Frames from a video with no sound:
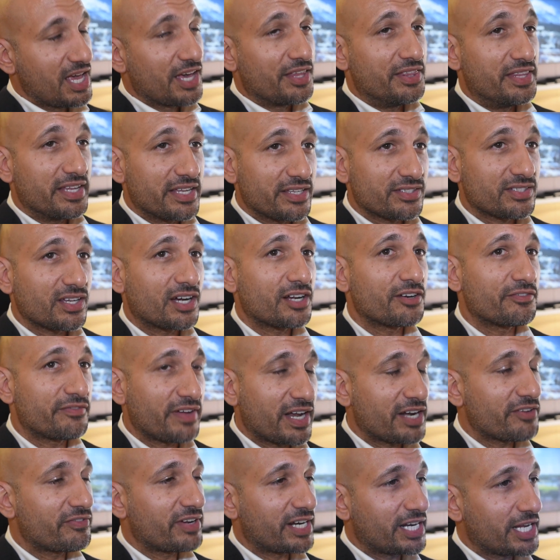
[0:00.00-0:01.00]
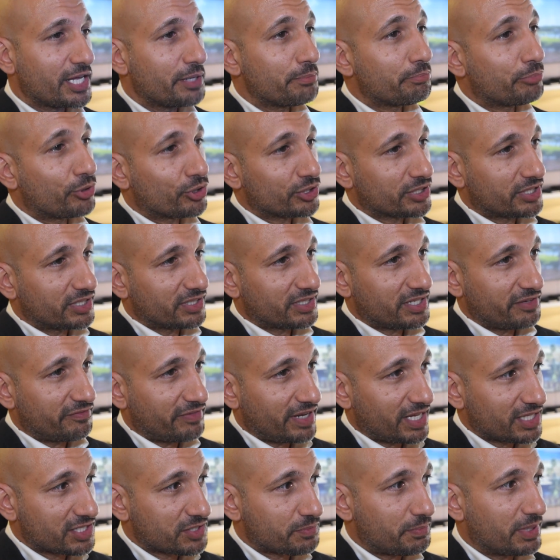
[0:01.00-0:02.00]
These are very, very important
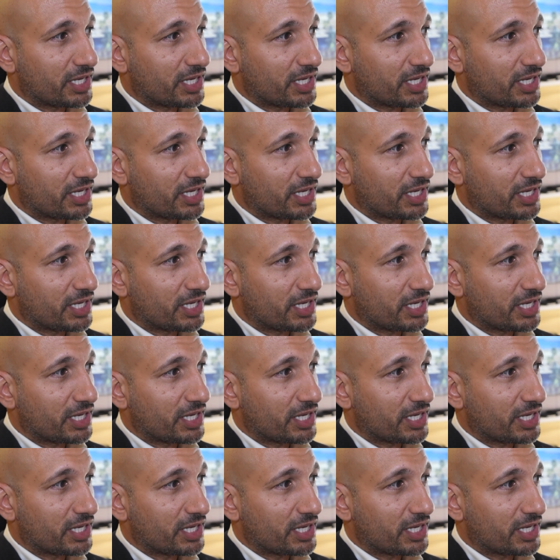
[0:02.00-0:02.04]
events